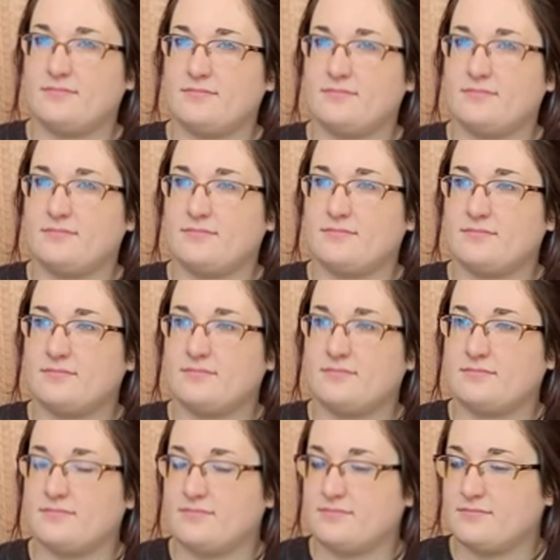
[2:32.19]

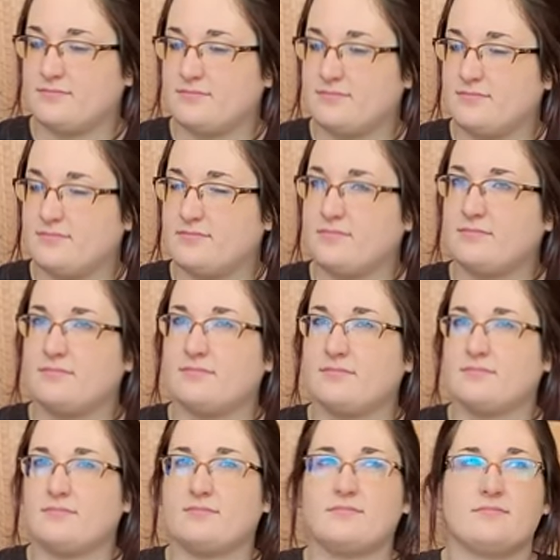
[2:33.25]

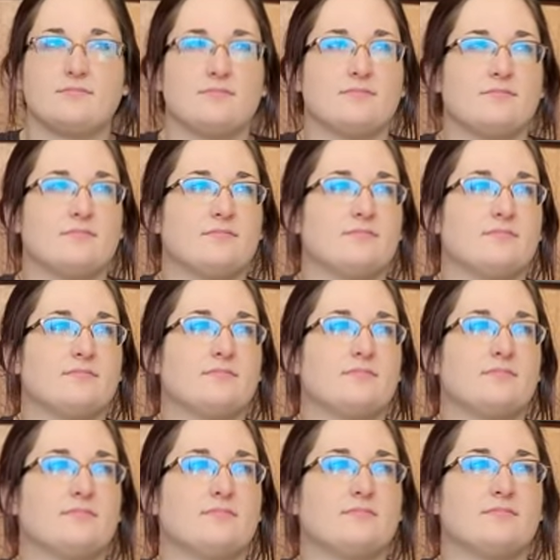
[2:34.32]

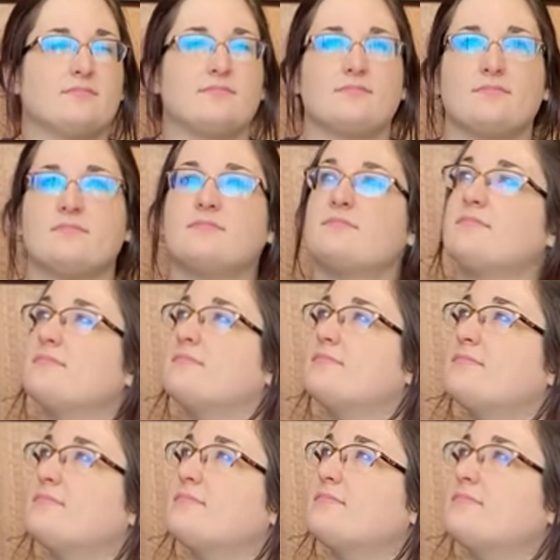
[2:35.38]

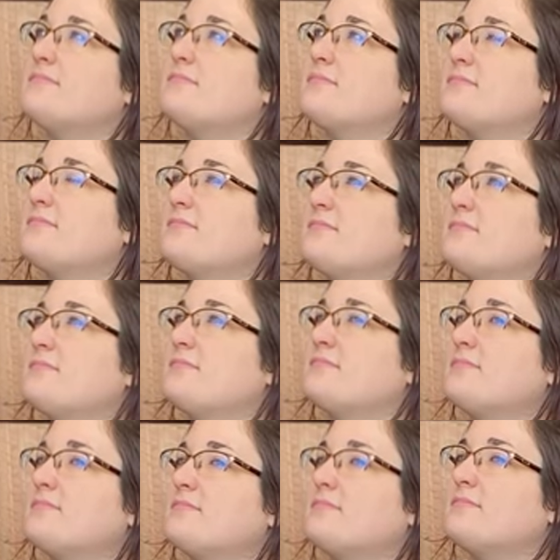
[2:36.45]

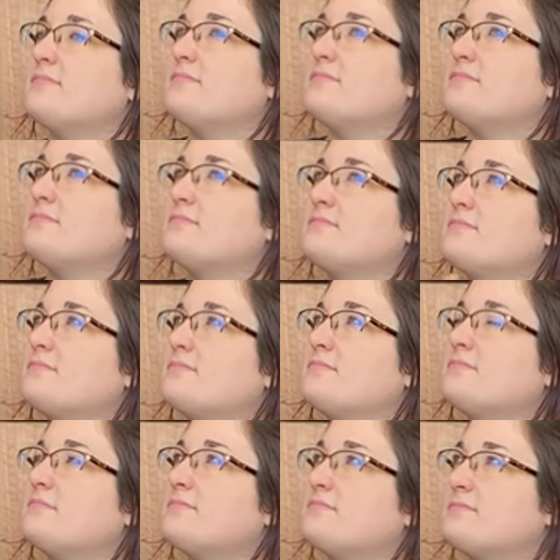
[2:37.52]

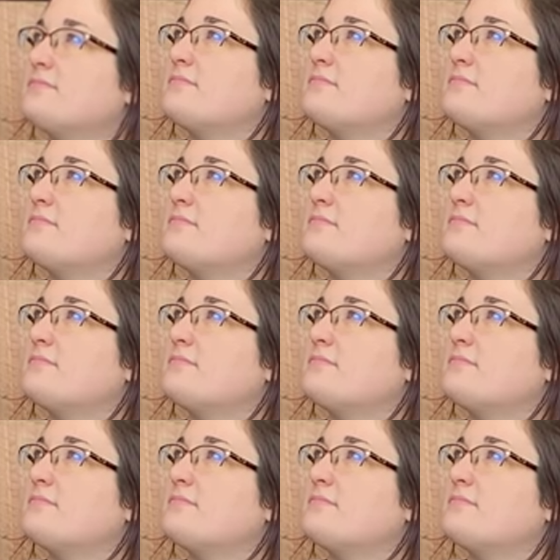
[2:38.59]
(silent)